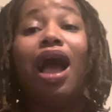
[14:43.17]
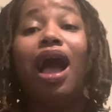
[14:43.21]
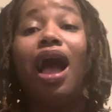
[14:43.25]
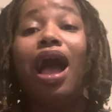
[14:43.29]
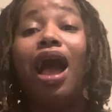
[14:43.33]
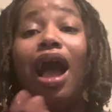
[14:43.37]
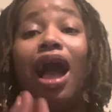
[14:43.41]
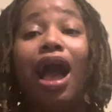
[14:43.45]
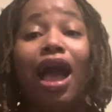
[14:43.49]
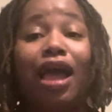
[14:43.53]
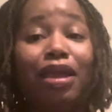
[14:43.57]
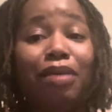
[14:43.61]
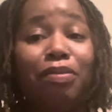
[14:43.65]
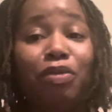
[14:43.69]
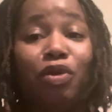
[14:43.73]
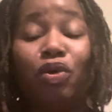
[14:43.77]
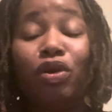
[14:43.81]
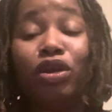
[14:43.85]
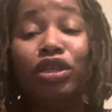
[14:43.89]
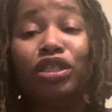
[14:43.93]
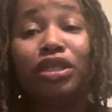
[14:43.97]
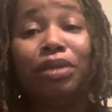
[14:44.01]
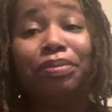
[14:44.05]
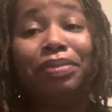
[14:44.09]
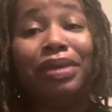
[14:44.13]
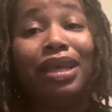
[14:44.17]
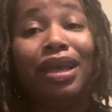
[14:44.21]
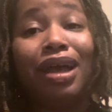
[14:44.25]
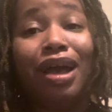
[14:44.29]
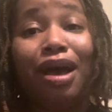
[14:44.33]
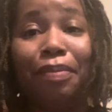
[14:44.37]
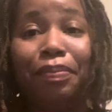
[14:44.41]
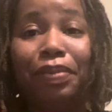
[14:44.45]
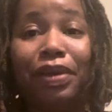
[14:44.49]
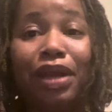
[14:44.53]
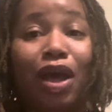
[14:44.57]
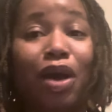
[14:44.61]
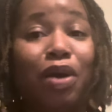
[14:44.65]
I am going to be
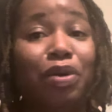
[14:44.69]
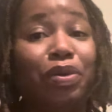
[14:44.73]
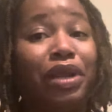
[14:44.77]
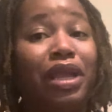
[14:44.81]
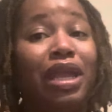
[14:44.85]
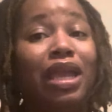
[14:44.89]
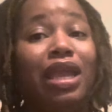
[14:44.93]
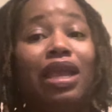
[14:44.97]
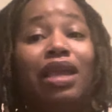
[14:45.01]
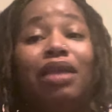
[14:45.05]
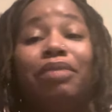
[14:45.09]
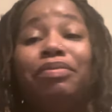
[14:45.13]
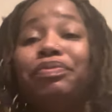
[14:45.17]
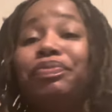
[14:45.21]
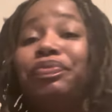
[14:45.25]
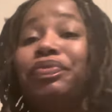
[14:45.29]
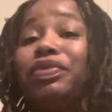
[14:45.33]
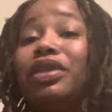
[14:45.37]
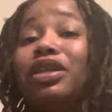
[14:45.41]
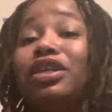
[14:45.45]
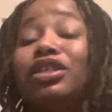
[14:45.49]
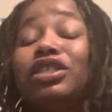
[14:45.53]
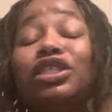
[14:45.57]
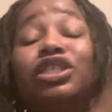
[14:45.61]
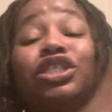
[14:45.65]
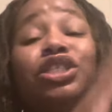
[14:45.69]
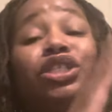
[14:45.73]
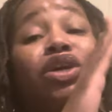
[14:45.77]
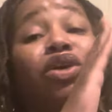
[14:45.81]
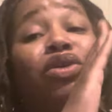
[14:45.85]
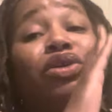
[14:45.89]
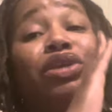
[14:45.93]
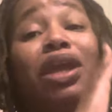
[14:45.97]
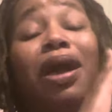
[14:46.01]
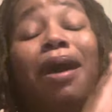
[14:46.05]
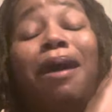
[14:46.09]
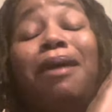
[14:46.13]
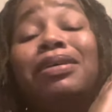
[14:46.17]
uploading to show
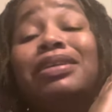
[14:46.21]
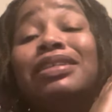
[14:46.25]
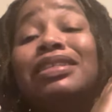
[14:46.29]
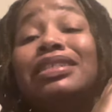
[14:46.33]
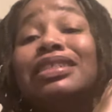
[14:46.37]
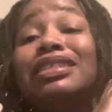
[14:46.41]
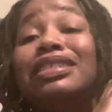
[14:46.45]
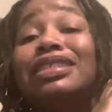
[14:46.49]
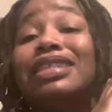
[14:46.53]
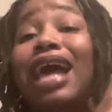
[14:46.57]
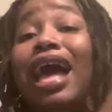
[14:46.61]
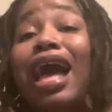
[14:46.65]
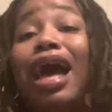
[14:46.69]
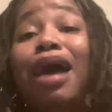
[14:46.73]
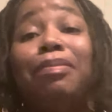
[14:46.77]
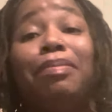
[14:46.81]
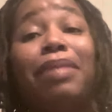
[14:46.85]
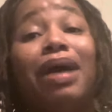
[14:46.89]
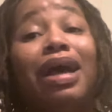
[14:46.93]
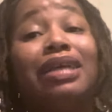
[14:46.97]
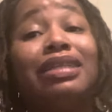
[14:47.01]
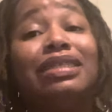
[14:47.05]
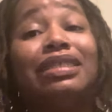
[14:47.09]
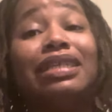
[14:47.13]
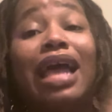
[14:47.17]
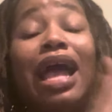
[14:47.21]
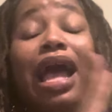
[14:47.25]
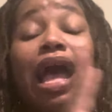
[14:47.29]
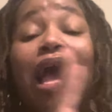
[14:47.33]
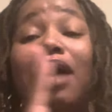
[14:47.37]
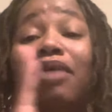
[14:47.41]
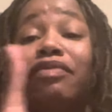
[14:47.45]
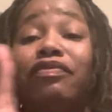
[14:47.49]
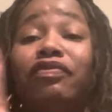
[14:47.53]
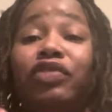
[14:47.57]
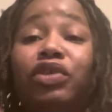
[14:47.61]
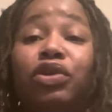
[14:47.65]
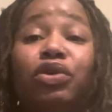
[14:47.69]
y'all a
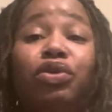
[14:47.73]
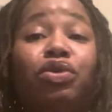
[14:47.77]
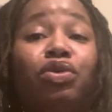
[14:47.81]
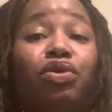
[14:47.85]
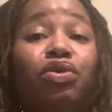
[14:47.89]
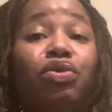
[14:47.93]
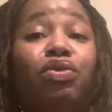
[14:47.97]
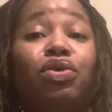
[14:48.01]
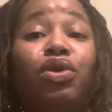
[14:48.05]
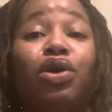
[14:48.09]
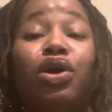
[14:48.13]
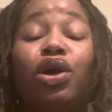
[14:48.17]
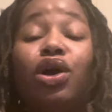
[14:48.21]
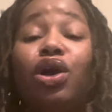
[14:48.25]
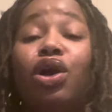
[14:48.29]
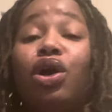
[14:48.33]
side-by-side view.